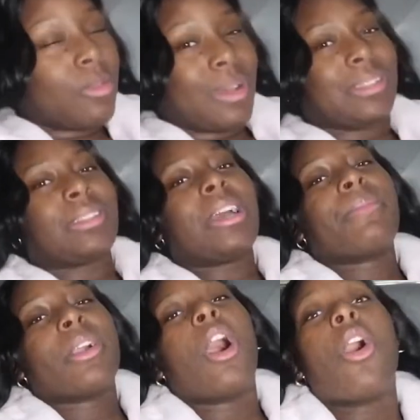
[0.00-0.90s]
on my
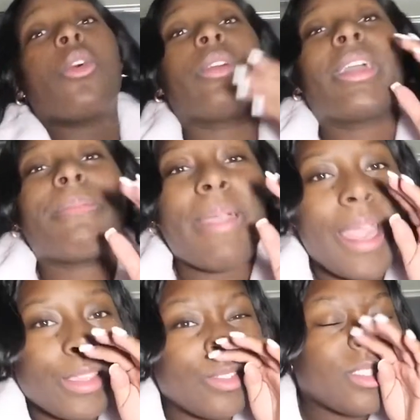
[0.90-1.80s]
stomach. Oh, and
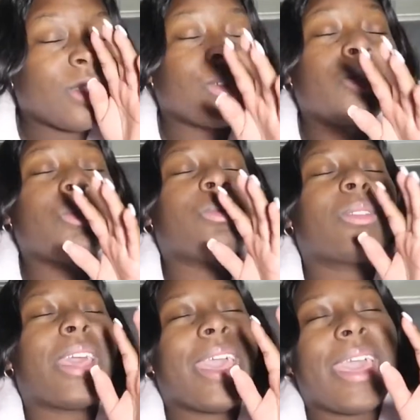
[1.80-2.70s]
mind you,
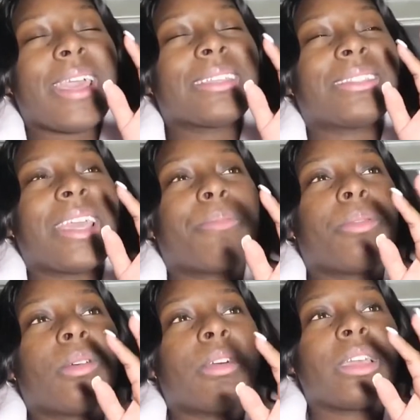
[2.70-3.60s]
soon as they
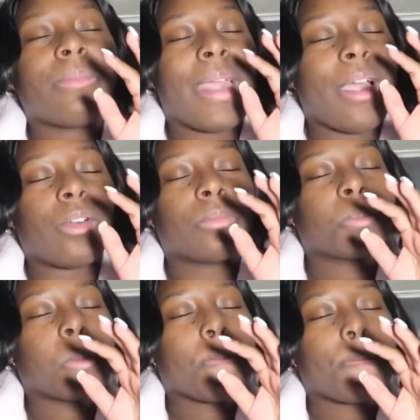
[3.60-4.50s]
pulled him out,
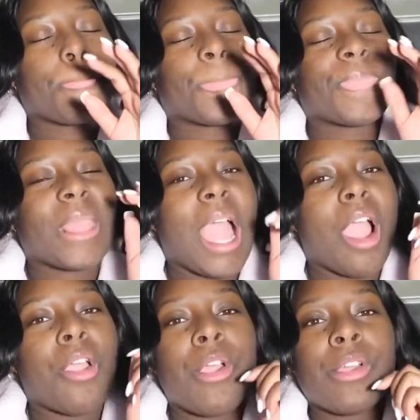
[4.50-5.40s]

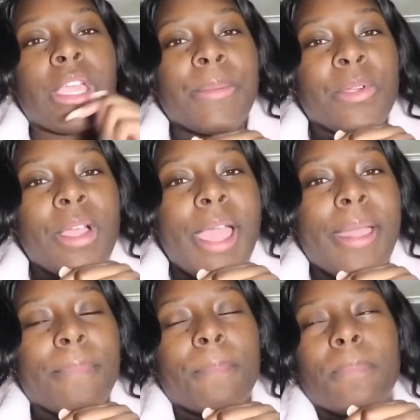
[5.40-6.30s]
I heard him
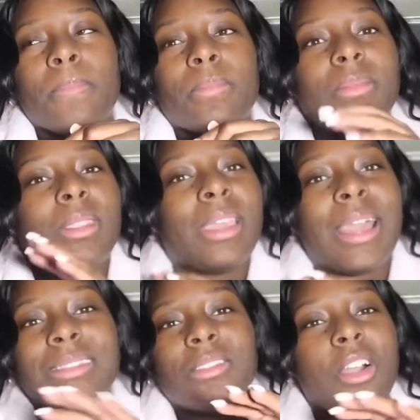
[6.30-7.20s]
cry, and
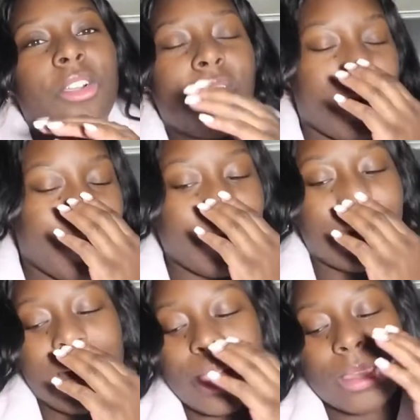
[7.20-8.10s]
I started crying.
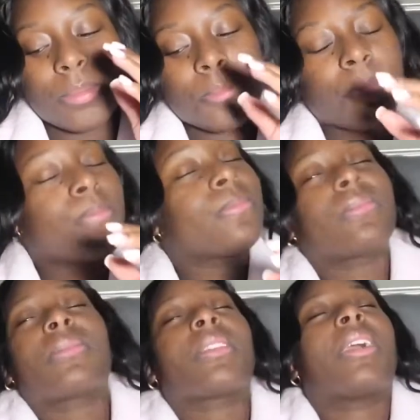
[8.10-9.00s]
Like,
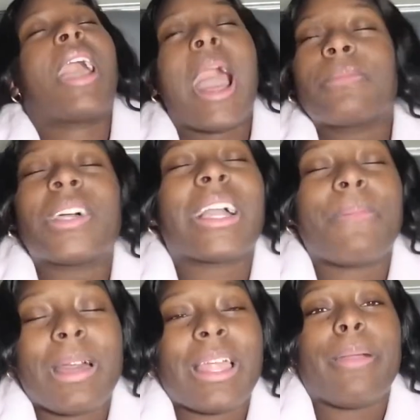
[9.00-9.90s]
I'm talking
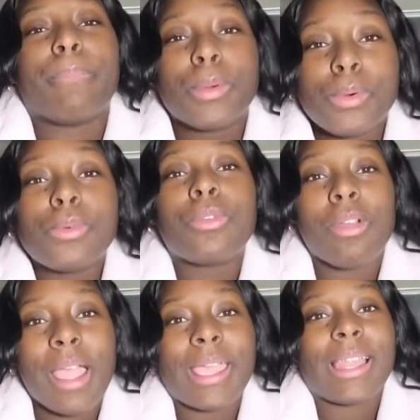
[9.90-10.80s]
about like boo-hoo
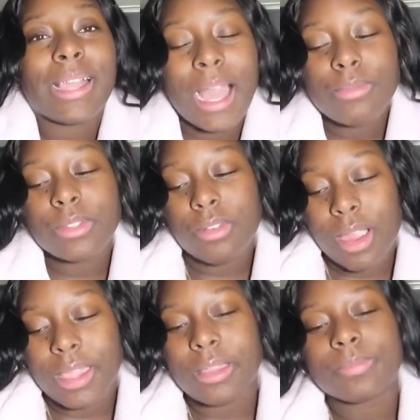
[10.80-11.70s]
crying. Like, I was
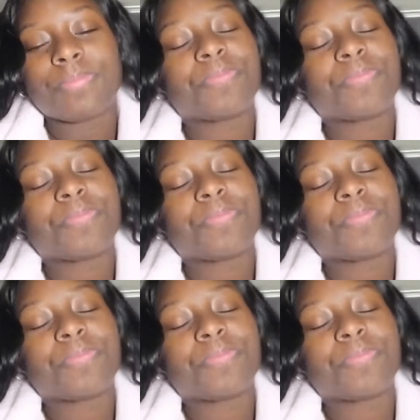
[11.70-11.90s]
crying.